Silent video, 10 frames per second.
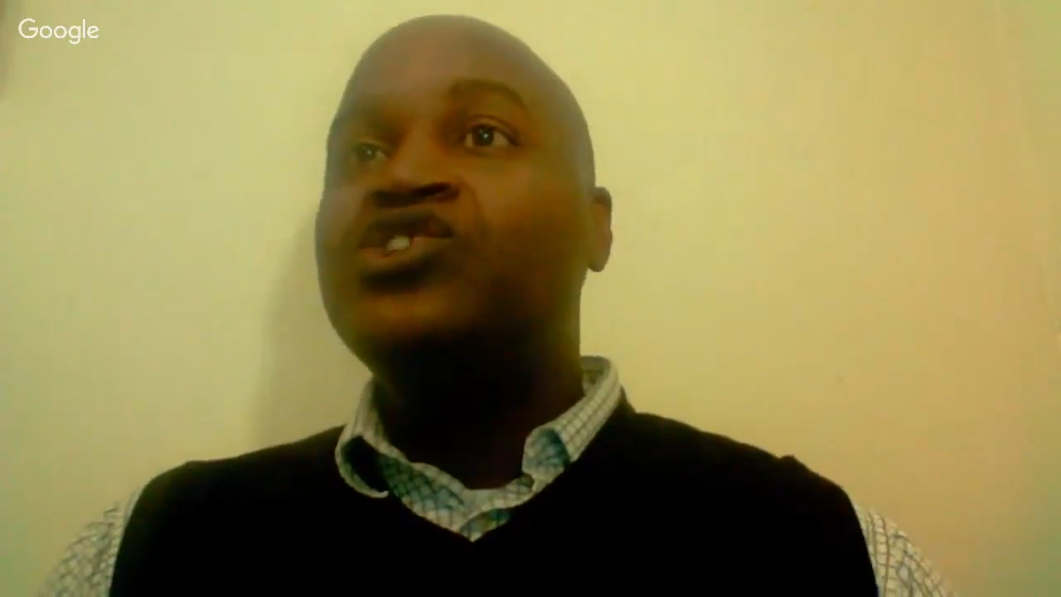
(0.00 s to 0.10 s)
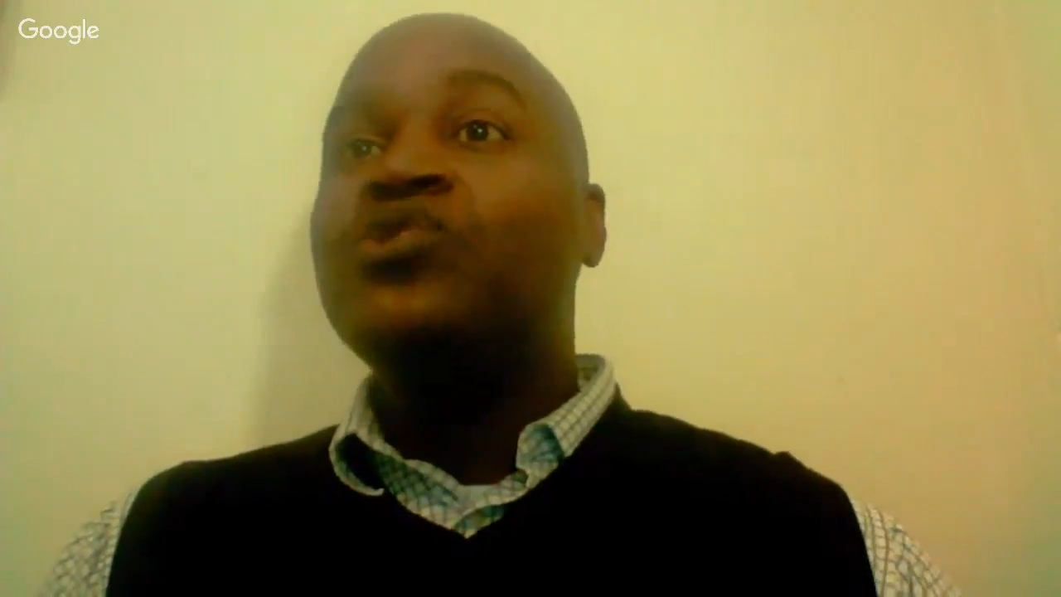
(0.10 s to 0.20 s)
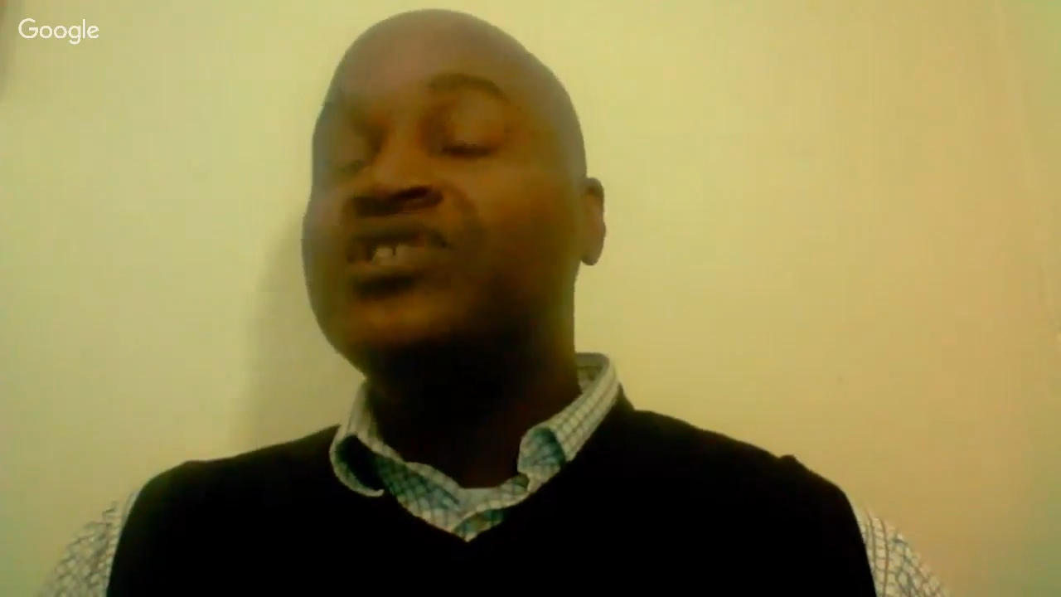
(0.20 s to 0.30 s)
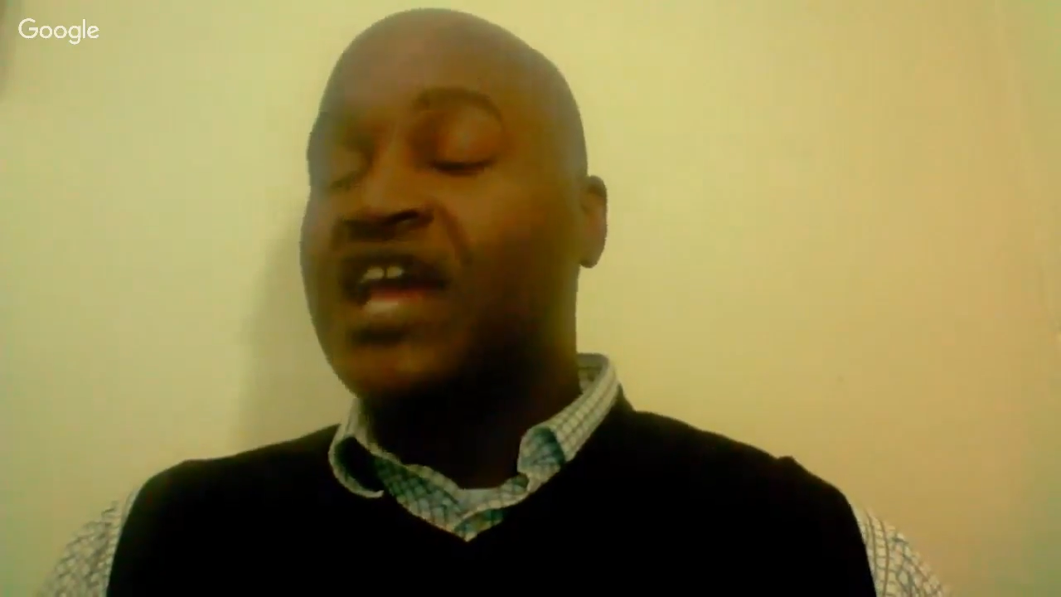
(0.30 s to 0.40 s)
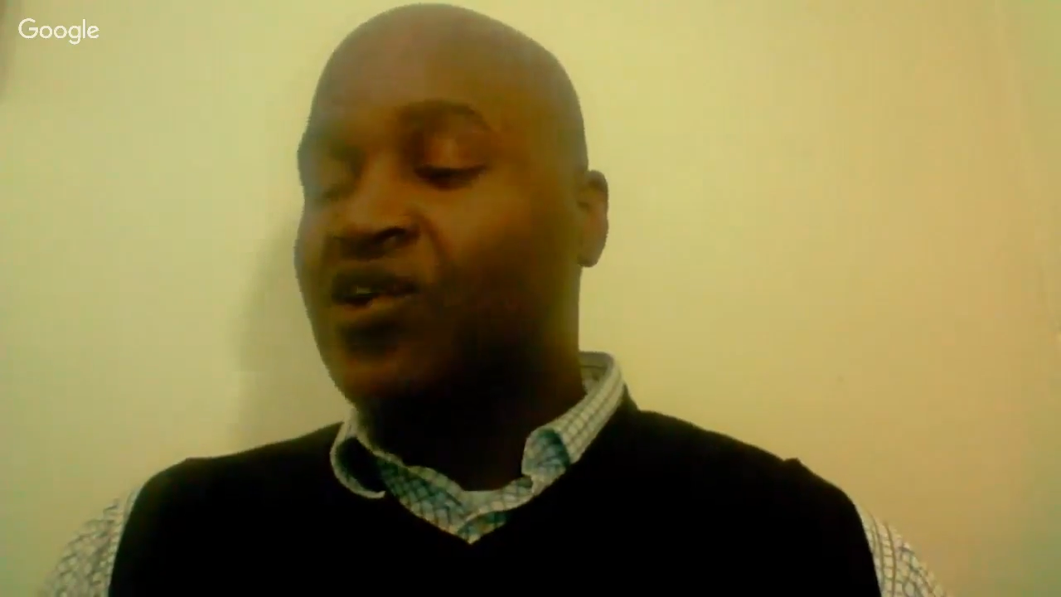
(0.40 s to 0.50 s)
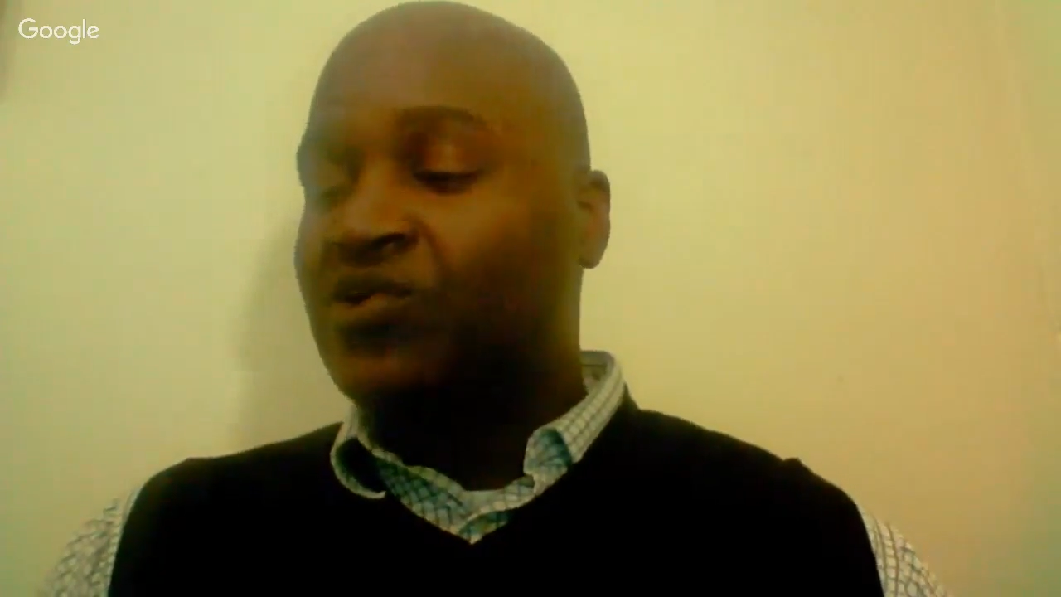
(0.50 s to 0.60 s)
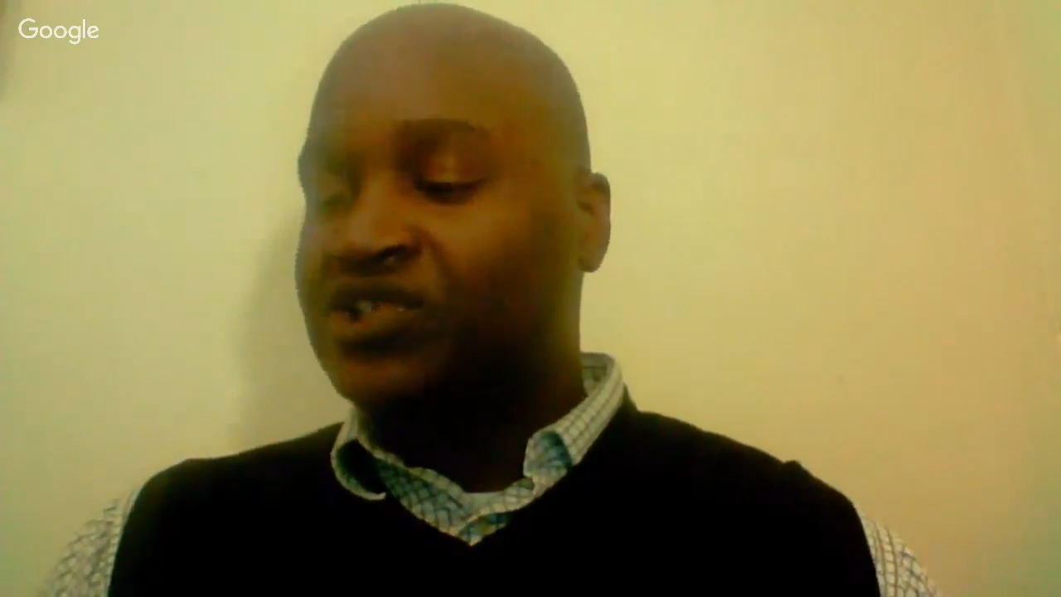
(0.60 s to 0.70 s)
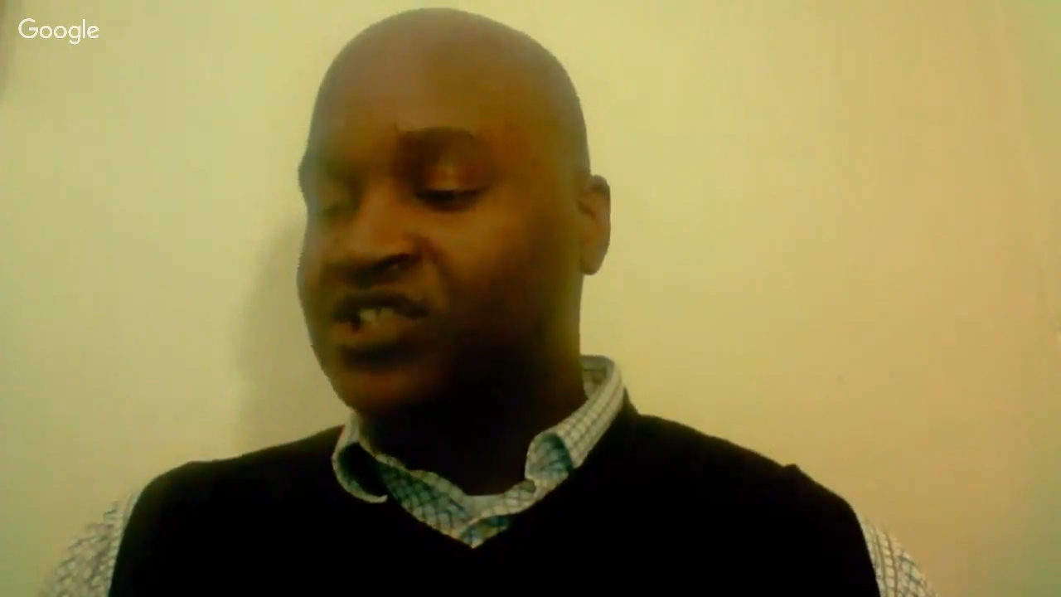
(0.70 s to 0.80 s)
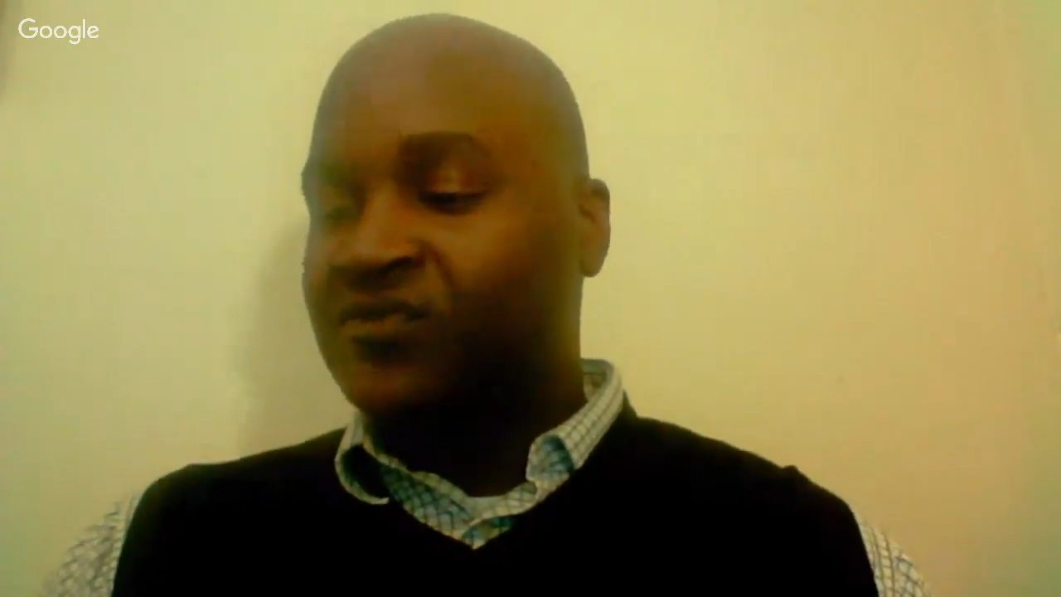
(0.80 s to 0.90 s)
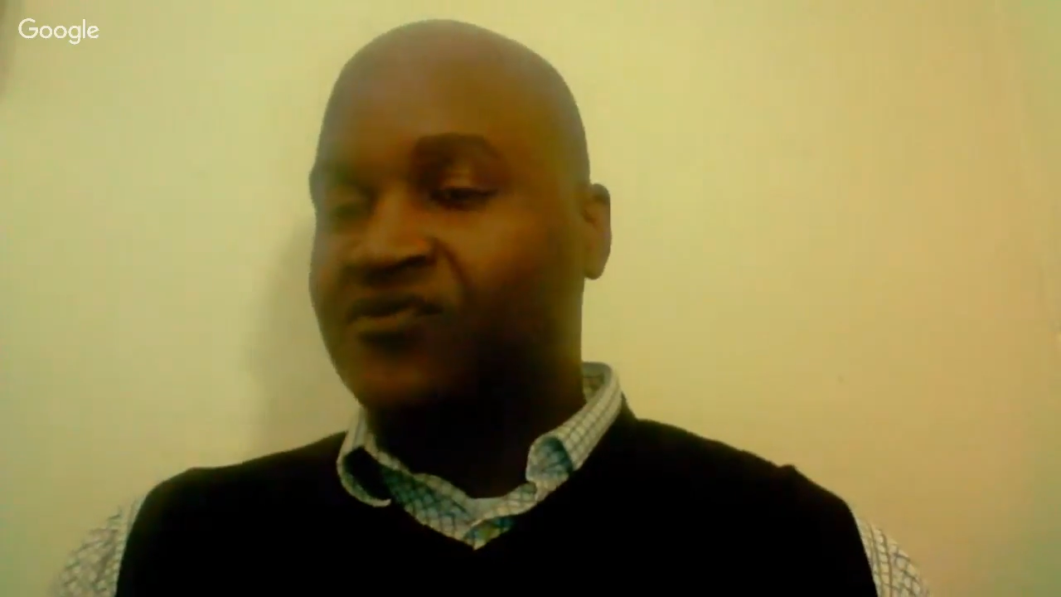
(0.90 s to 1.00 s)
You take
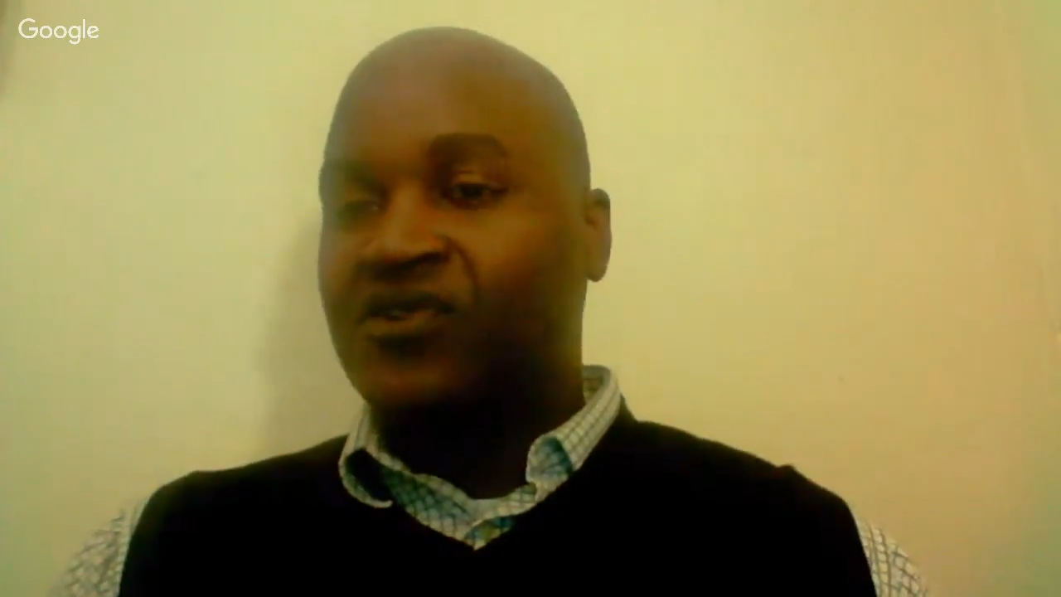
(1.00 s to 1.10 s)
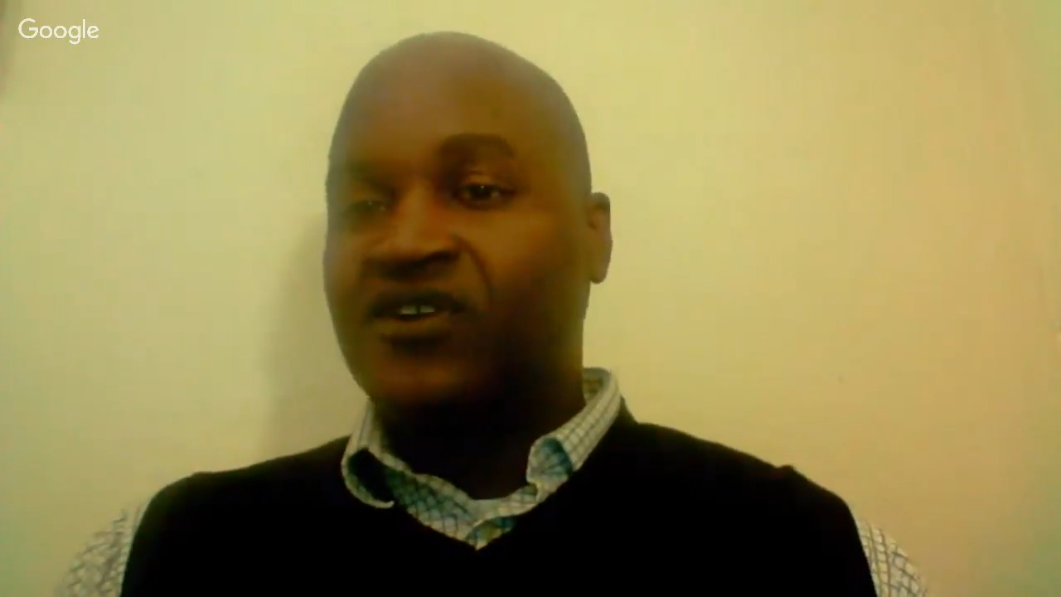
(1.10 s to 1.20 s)
ownership